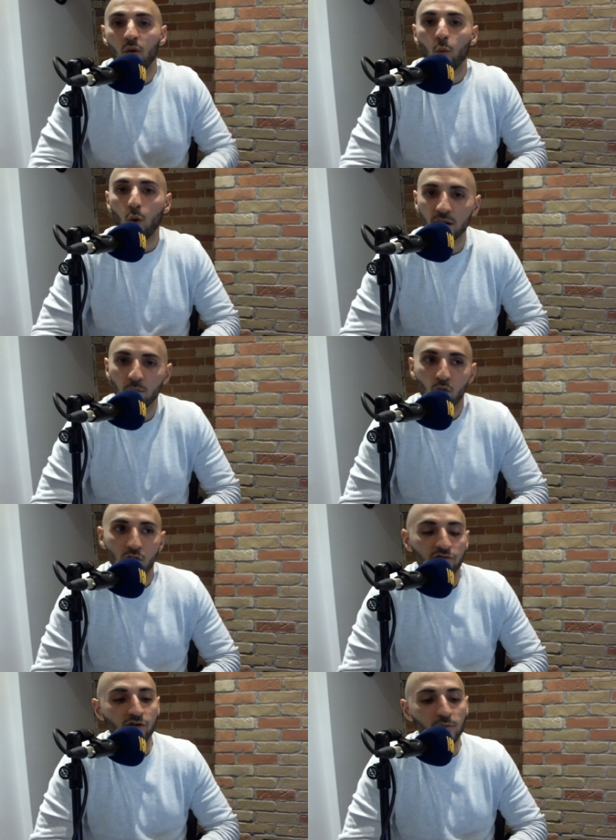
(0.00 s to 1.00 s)
One
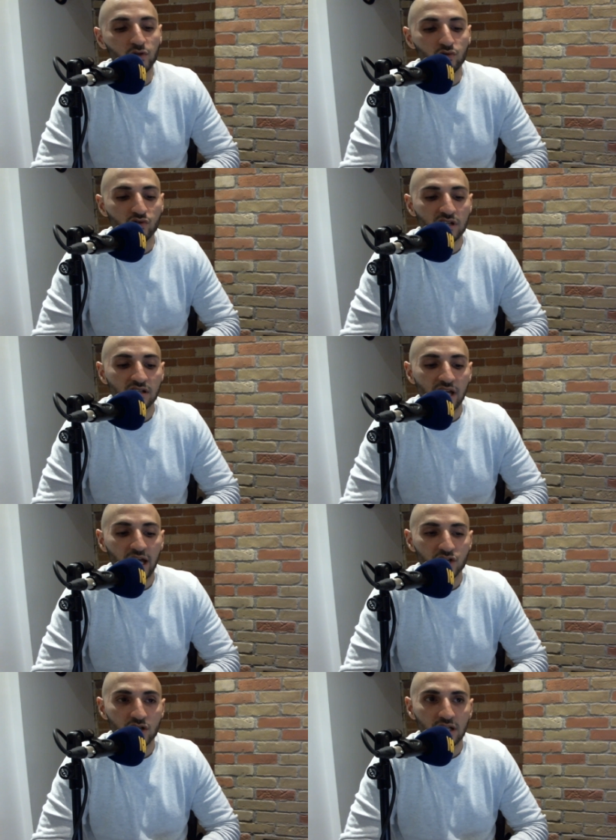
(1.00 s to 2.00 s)
more from Tuesday's
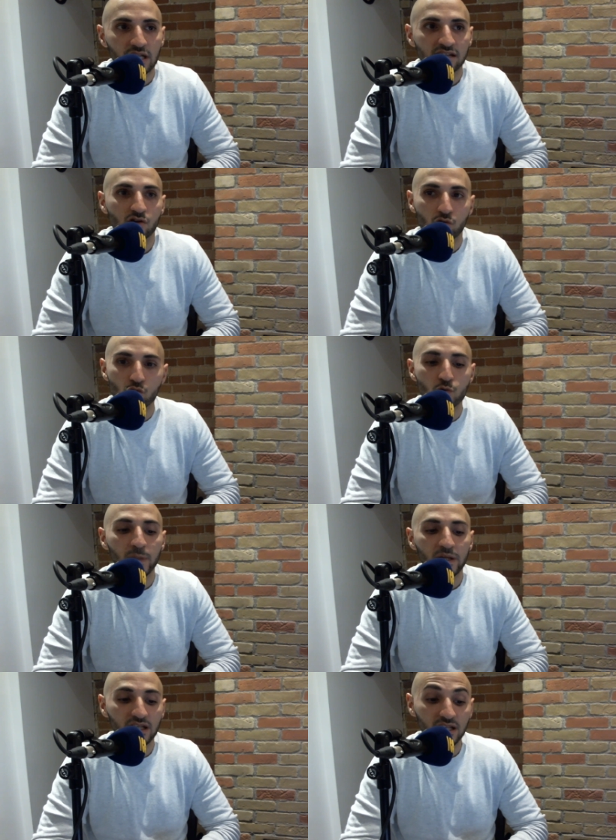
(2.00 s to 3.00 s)
action, and that's
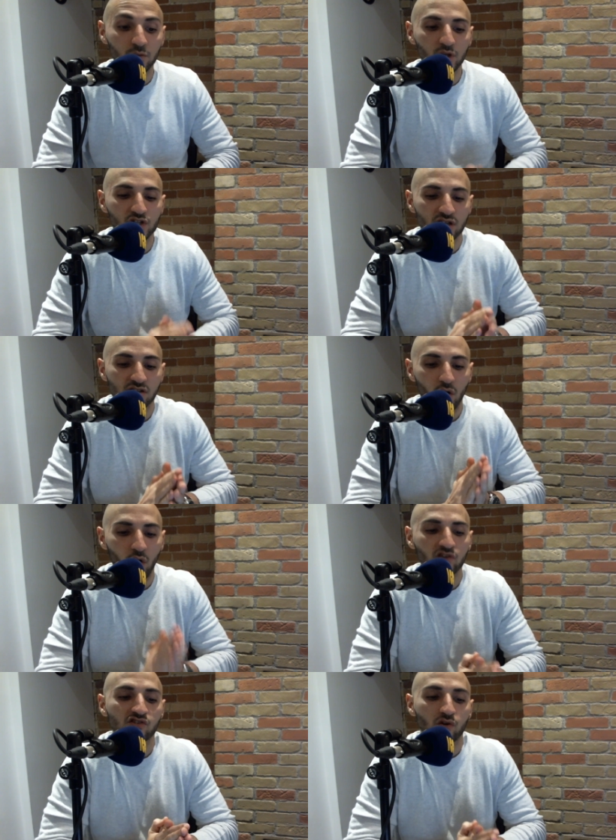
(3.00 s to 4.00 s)
Group E, which is
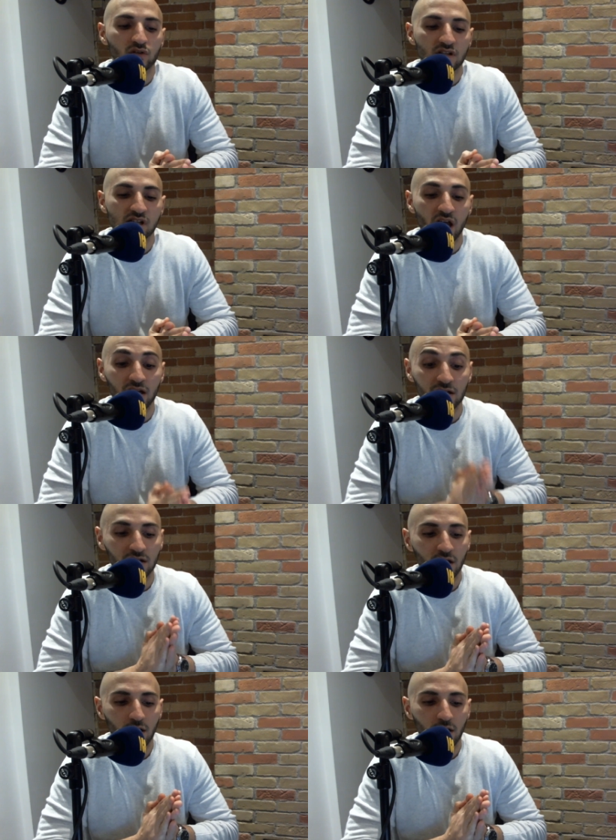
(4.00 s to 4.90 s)
also decided.